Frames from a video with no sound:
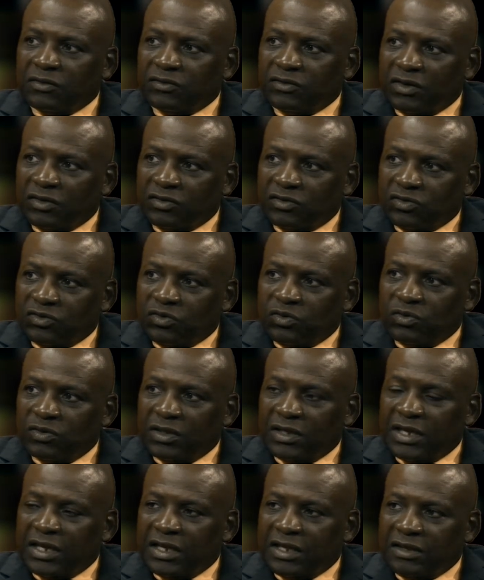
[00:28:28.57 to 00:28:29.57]
of such a school
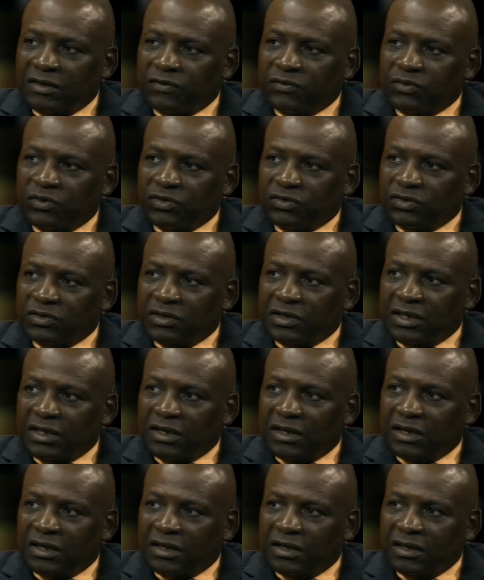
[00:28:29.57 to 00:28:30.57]
in the future,
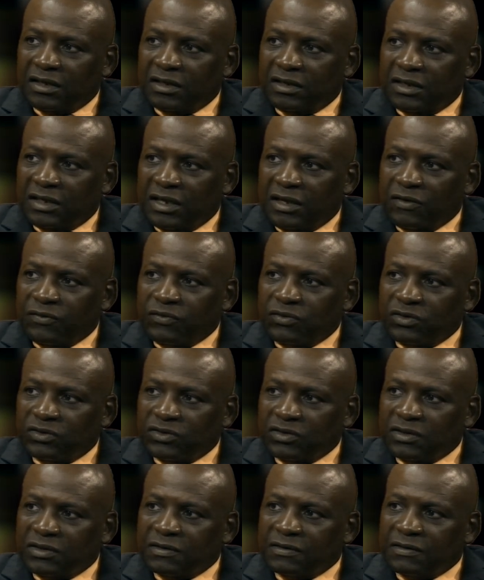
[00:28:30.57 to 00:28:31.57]
near
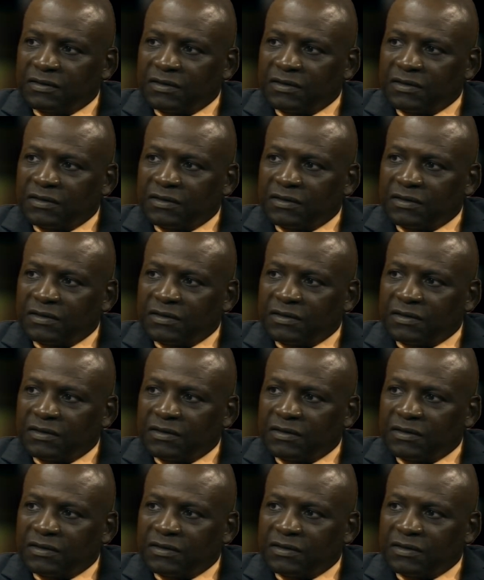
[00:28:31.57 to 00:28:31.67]
future?